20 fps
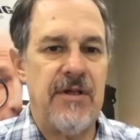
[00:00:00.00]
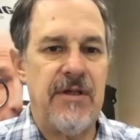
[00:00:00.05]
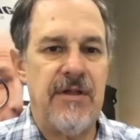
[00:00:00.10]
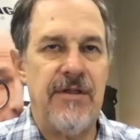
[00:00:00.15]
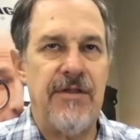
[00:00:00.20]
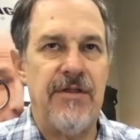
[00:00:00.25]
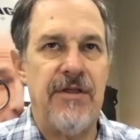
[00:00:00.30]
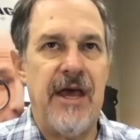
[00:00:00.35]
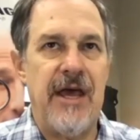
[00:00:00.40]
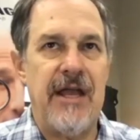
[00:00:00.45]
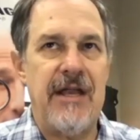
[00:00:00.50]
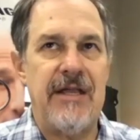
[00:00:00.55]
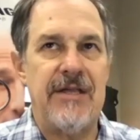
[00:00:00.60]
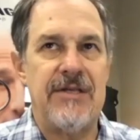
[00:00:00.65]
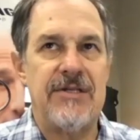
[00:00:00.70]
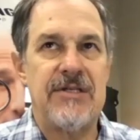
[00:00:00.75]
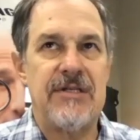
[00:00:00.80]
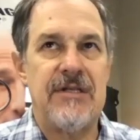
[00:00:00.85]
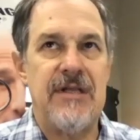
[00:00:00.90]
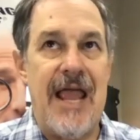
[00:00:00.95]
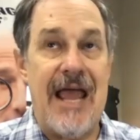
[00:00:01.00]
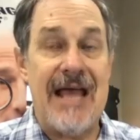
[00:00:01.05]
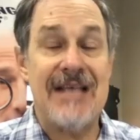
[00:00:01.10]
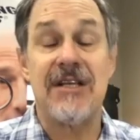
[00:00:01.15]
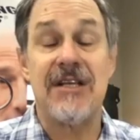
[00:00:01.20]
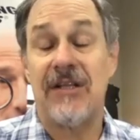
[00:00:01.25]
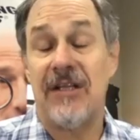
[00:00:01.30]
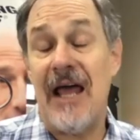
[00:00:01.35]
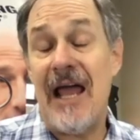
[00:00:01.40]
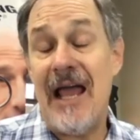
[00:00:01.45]
that is has a
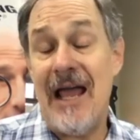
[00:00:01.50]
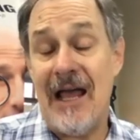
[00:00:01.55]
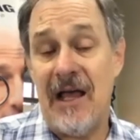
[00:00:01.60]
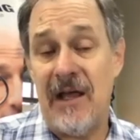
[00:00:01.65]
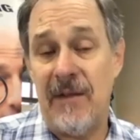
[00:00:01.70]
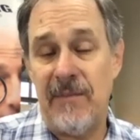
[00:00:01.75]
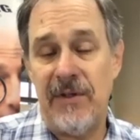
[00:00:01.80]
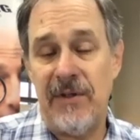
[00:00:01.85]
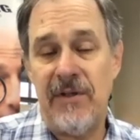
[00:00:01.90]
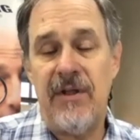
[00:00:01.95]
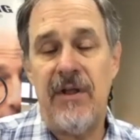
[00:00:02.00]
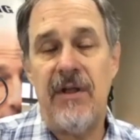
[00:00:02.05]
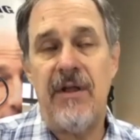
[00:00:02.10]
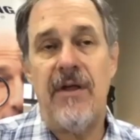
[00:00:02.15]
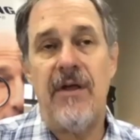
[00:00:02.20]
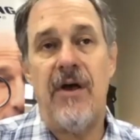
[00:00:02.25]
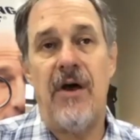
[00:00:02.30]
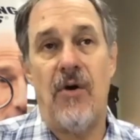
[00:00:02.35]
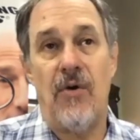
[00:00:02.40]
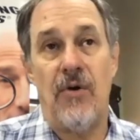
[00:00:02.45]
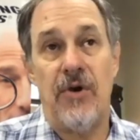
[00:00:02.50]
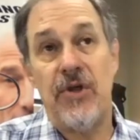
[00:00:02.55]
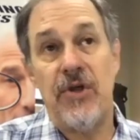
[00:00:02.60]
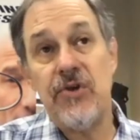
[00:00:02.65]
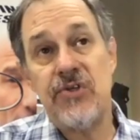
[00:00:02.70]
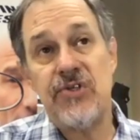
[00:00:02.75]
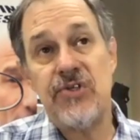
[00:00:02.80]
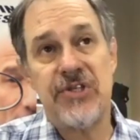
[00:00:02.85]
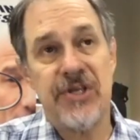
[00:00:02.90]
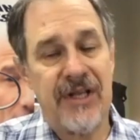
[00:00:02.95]
lab or
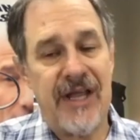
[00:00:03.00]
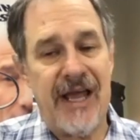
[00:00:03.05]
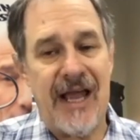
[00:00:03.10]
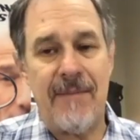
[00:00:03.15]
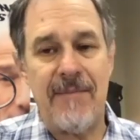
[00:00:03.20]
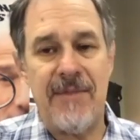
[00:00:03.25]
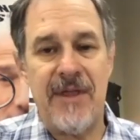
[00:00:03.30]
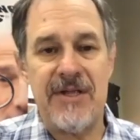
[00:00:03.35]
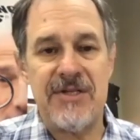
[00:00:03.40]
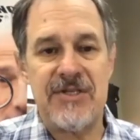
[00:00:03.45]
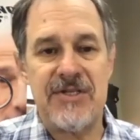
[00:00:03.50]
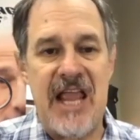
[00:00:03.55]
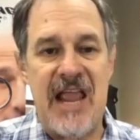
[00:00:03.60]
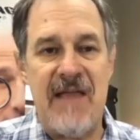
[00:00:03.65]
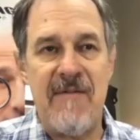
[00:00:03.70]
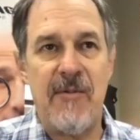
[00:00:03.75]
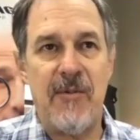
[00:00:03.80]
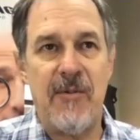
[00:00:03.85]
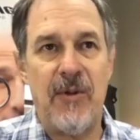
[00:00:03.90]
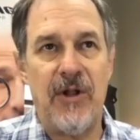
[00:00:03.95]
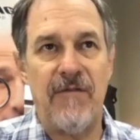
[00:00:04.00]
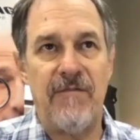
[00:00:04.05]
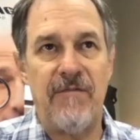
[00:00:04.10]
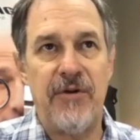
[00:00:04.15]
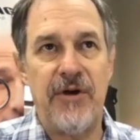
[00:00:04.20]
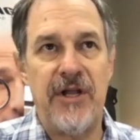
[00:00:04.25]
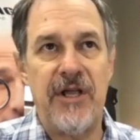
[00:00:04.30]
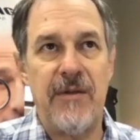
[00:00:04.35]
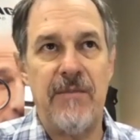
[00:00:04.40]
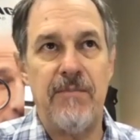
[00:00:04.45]
uses a lab that is capable of
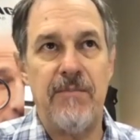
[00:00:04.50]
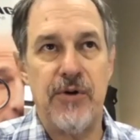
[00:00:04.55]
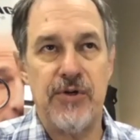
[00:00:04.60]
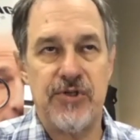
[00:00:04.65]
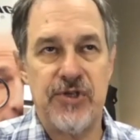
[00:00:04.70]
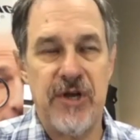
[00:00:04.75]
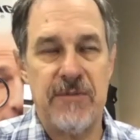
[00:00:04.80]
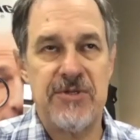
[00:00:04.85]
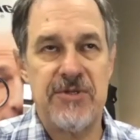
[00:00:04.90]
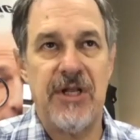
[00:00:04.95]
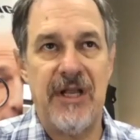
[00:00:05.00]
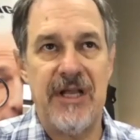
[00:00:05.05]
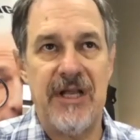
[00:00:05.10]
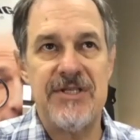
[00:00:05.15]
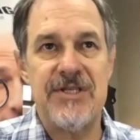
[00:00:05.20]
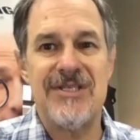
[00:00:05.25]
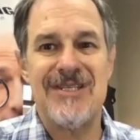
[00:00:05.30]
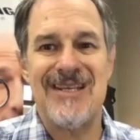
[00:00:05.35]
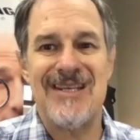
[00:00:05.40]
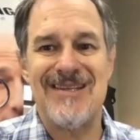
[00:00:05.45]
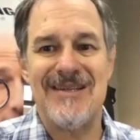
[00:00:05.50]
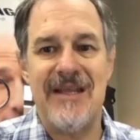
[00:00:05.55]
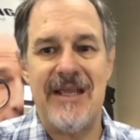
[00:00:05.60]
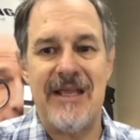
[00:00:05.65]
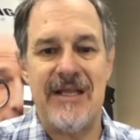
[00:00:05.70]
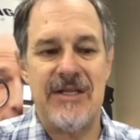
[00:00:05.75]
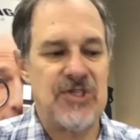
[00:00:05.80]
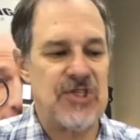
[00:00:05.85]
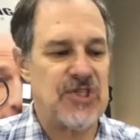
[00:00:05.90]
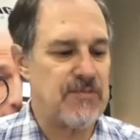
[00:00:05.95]
putting prescription lenses
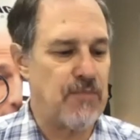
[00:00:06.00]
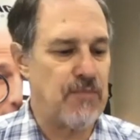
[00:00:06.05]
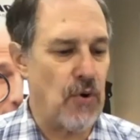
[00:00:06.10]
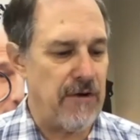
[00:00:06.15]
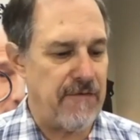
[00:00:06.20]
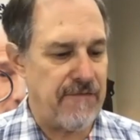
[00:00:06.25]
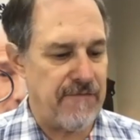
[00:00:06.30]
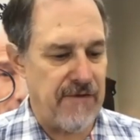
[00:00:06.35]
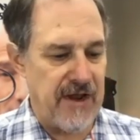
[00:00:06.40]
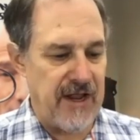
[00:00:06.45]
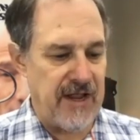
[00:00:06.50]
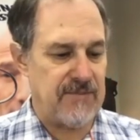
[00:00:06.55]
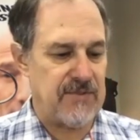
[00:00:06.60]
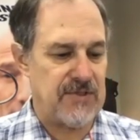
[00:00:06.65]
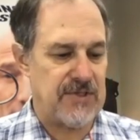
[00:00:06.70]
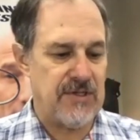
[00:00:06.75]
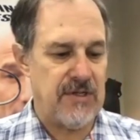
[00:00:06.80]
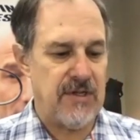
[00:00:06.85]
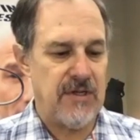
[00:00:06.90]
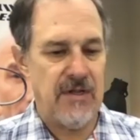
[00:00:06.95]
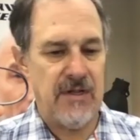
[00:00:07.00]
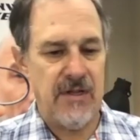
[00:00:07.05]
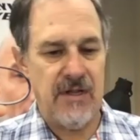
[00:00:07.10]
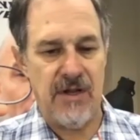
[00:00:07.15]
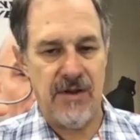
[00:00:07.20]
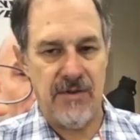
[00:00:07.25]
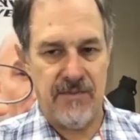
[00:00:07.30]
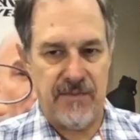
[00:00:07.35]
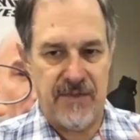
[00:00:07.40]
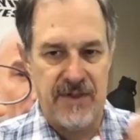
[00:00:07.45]
in sport frames, you
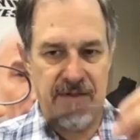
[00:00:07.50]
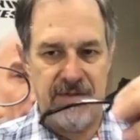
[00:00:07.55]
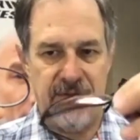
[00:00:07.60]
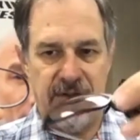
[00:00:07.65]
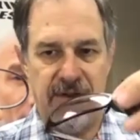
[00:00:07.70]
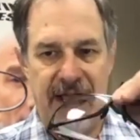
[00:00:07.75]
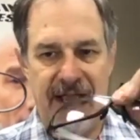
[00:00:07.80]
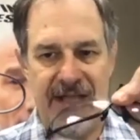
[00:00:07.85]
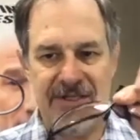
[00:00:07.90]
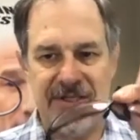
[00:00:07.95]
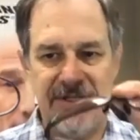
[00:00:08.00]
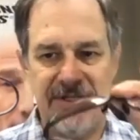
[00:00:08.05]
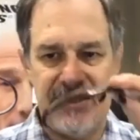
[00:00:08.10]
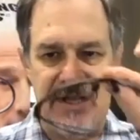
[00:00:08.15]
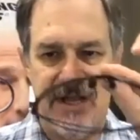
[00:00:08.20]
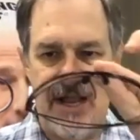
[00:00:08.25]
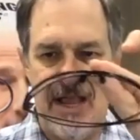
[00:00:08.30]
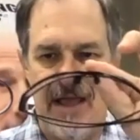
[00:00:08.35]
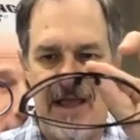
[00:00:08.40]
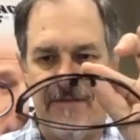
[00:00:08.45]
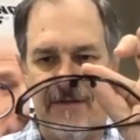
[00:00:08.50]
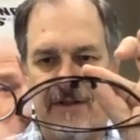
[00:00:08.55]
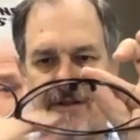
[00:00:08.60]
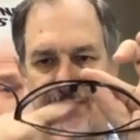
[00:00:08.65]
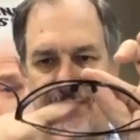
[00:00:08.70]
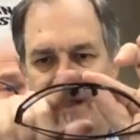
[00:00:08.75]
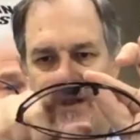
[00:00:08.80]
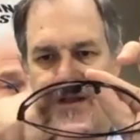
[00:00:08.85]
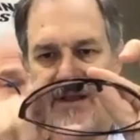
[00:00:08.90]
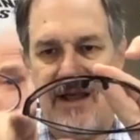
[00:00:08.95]
know, the glasses that have a
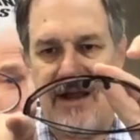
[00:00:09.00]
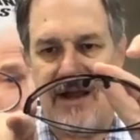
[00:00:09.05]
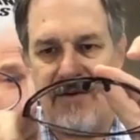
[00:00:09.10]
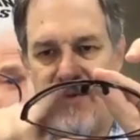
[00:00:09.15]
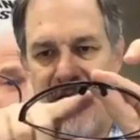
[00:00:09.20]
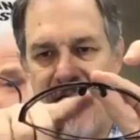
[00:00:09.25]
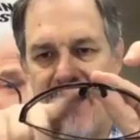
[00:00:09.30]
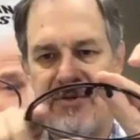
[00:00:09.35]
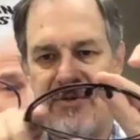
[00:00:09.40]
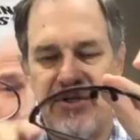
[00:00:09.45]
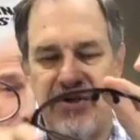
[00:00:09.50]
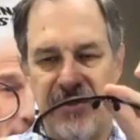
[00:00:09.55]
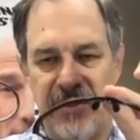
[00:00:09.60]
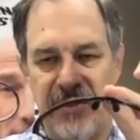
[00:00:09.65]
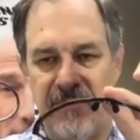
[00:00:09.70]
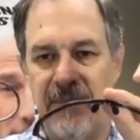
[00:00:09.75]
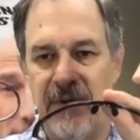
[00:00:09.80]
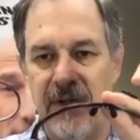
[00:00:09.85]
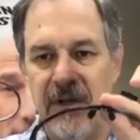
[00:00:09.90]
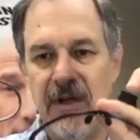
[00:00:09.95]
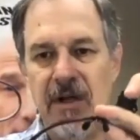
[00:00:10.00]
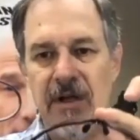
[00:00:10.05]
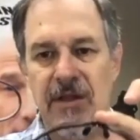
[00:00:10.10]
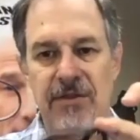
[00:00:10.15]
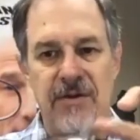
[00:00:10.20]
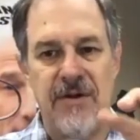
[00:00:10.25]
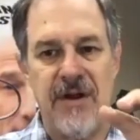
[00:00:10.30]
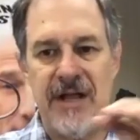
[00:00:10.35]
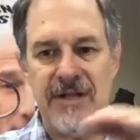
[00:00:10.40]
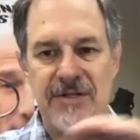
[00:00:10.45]
lot of wrap to them.
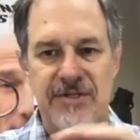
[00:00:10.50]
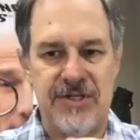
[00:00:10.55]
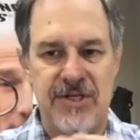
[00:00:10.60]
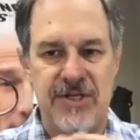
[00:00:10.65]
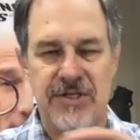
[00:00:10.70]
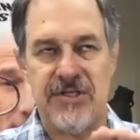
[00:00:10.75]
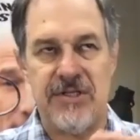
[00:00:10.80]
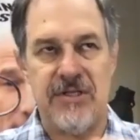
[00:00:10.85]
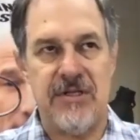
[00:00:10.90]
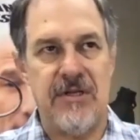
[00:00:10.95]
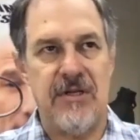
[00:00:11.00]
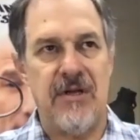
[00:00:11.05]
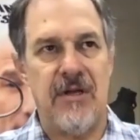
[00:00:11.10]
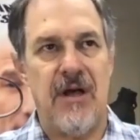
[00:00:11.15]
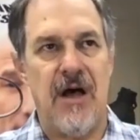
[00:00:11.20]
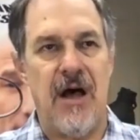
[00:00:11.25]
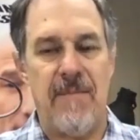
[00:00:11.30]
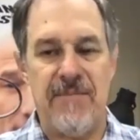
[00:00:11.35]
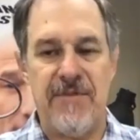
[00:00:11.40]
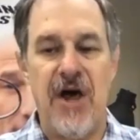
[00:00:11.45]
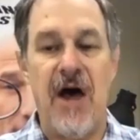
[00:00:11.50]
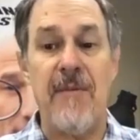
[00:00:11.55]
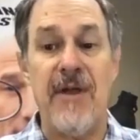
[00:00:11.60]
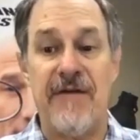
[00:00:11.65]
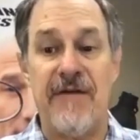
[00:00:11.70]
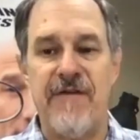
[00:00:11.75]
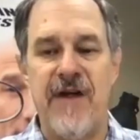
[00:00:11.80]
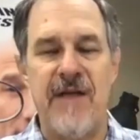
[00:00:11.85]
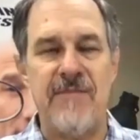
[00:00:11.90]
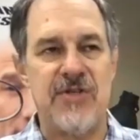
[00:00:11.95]
They're not just ophthalmic
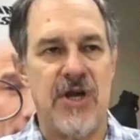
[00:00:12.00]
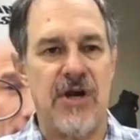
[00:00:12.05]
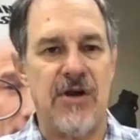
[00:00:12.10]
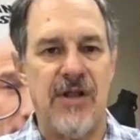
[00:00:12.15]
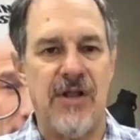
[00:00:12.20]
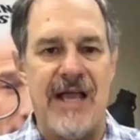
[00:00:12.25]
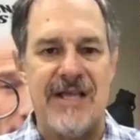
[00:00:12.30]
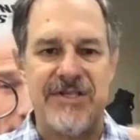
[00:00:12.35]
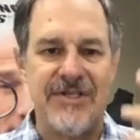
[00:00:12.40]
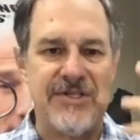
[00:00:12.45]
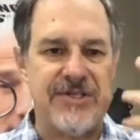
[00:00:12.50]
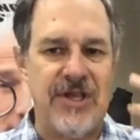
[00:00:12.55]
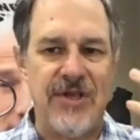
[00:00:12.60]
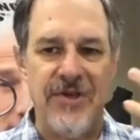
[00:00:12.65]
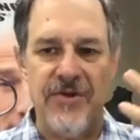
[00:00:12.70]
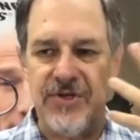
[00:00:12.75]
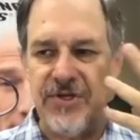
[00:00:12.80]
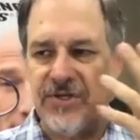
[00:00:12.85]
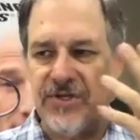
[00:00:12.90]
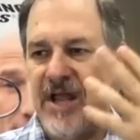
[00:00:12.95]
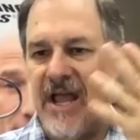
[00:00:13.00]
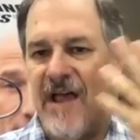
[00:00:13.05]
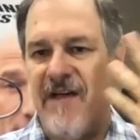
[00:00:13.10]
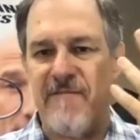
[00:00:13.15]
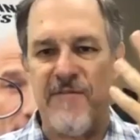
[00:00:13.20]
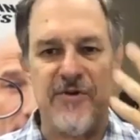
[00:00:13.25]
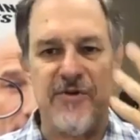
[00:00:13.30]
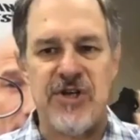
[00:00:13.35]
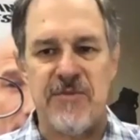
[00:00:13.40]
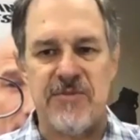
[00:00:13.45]
frames, are glasses that you just have
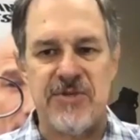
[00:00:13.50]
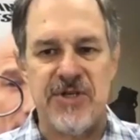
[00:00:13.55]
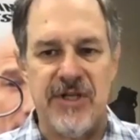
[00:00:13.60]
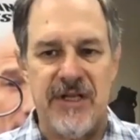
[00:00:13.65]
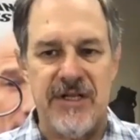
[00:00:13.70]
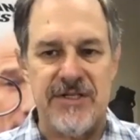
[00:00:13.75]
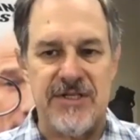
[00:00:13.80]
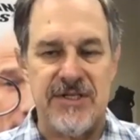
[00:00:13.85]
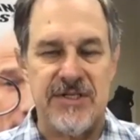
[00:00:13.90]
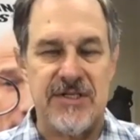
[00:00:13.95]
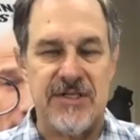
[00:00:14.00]
prescription lenses.